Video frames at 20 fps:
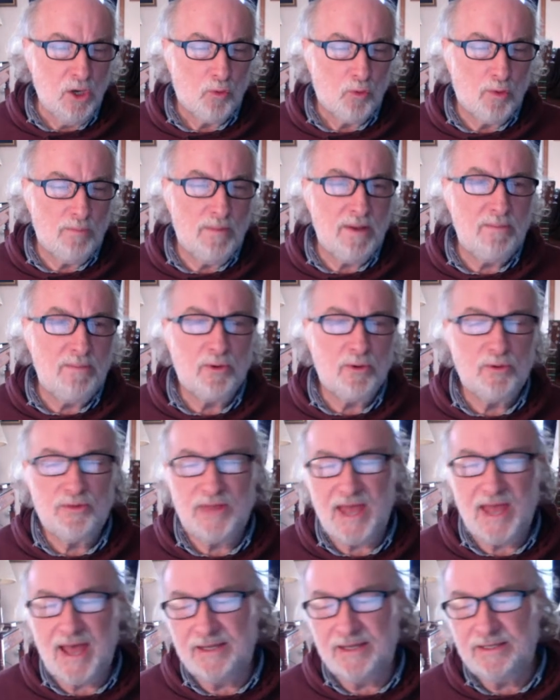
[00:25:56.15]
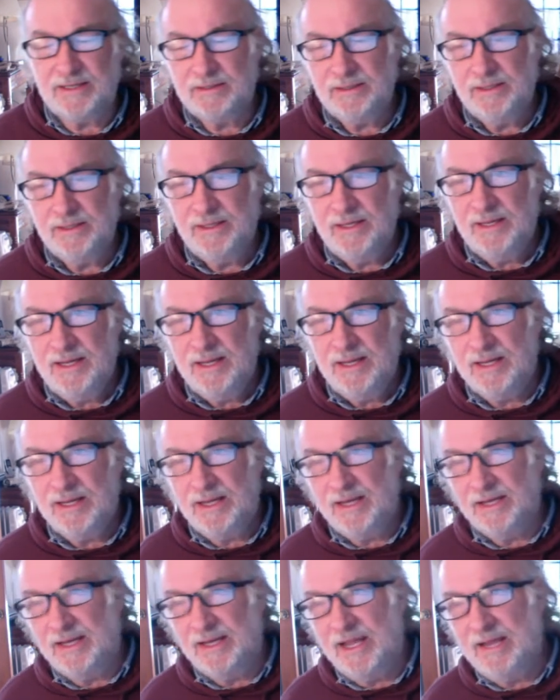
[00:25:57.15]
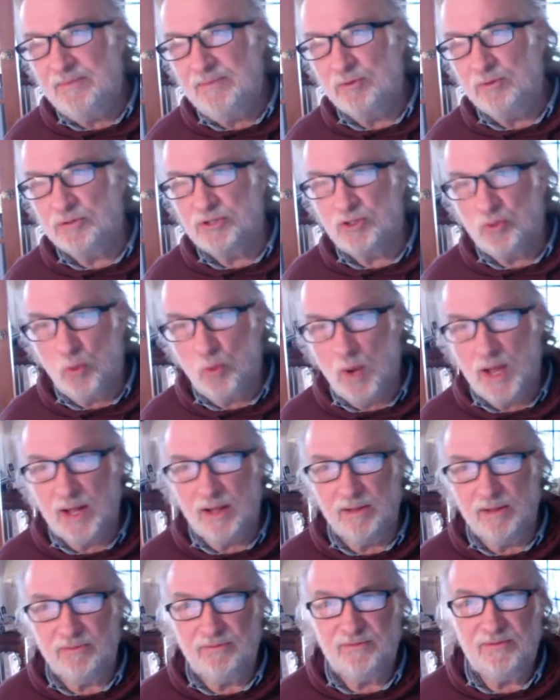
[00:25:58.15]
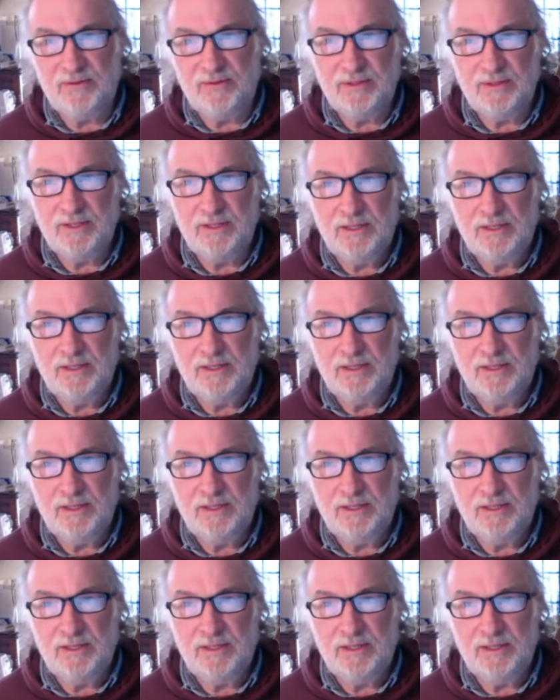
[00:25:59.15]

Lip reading: Remember that in Hebrews 12,